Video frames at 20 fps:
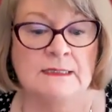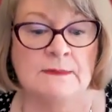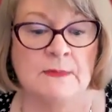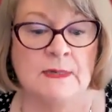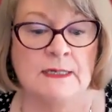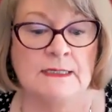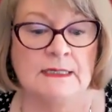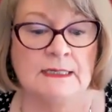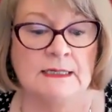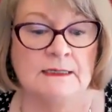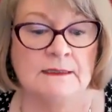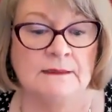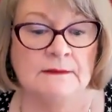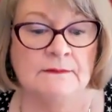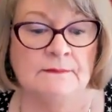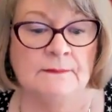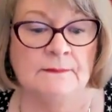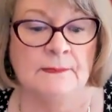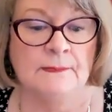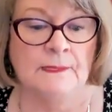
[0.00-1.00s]
Monday.
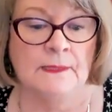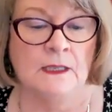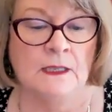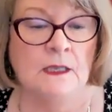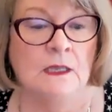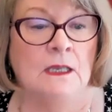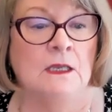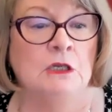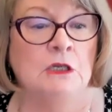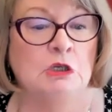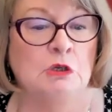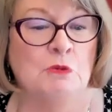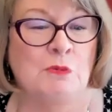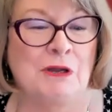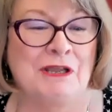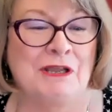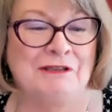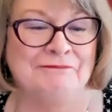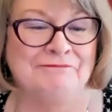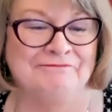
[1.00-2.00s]

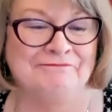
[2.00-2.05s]
Goodbye.